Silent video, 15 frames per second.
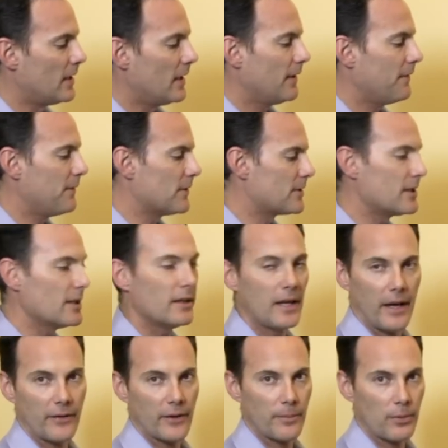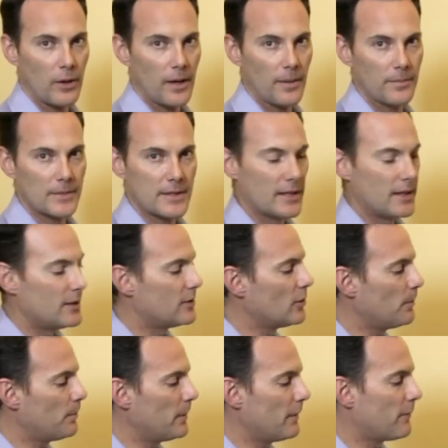if you're still having problems, then
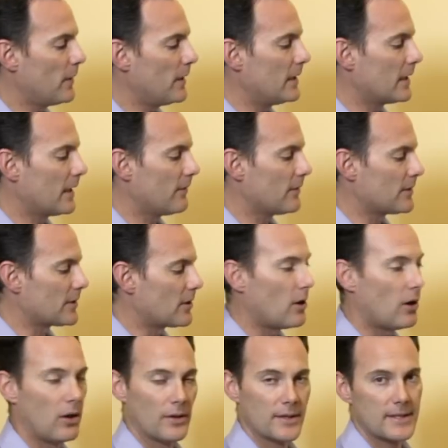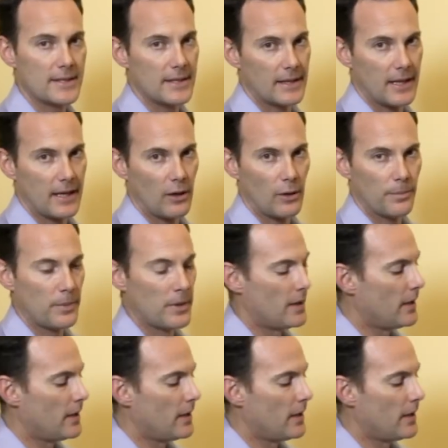don't be afraid to give us a call and seek help.